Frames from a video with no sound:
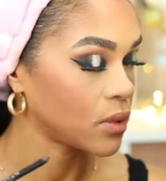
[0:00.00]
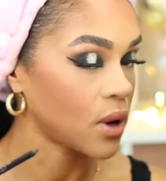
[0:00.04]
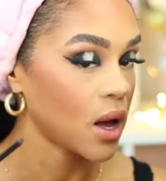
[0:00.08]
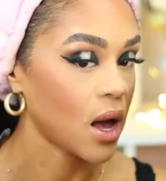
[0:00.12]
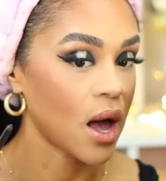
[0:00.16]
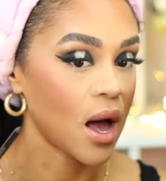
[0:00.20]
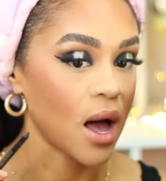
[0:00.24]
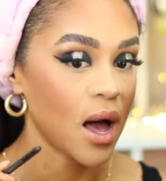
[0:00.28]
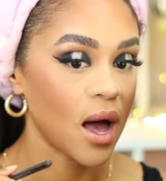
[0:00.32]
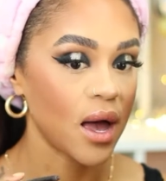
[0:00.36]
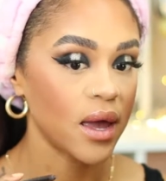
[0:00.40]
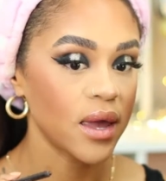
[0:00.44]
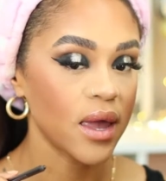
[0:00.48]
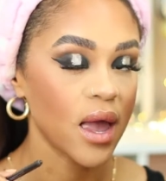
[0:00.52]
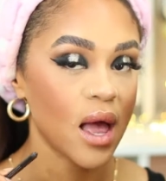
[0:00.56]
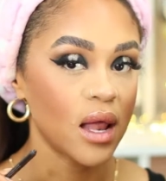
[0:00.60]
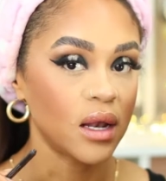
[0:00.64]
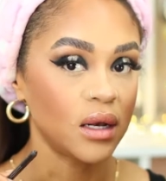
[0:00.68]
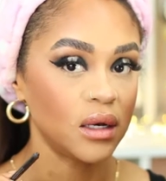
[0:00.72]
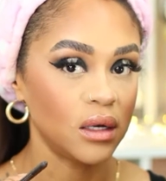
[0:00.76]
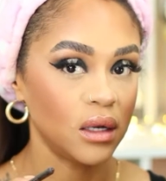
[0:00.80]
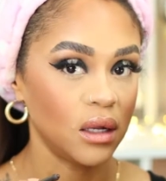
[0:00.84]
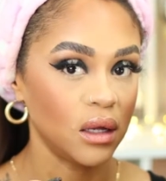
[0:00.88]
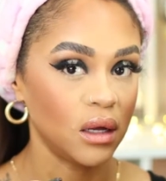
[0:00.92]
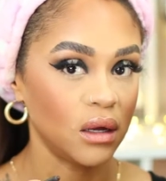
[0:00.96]
I
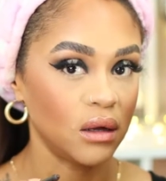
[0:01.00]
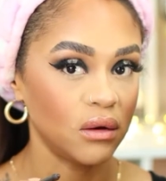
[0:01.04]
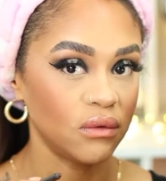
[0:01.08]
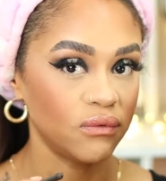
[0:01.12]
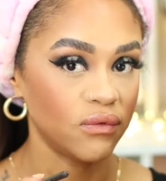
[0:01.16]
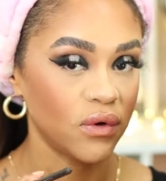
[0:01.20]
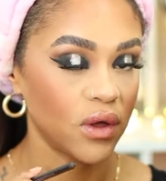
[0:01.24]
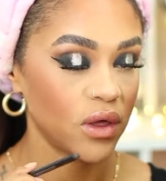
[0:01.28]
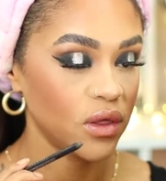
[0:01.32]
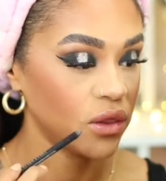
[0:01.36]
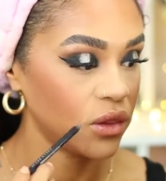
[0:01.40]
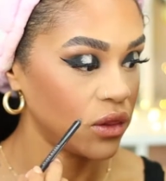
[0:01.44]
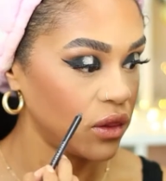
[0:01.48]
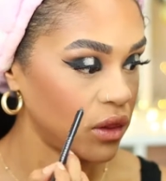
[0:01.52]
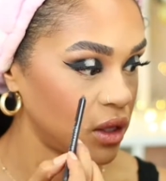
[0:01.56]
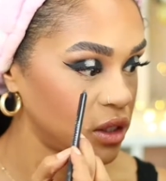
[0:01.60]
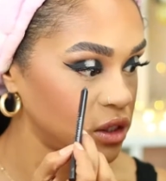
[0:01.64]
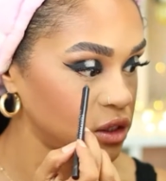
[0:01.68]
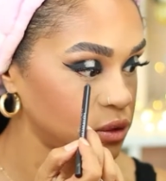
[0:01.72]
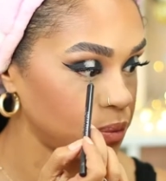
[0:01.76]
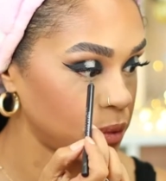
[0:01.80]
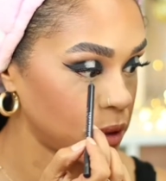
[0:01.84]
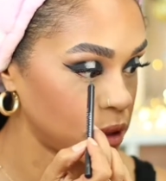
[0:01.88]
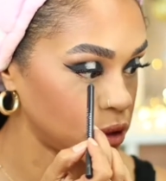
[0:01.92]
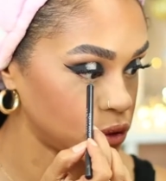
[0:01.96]
love
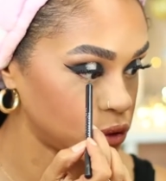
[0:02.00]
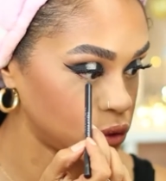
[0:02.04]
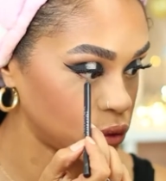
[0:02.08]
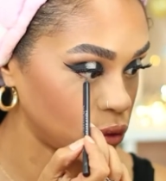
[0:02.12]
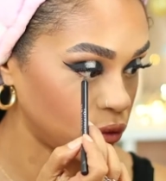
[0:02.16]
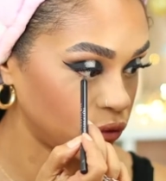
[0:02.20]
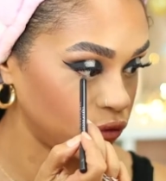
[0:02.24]
this pencil.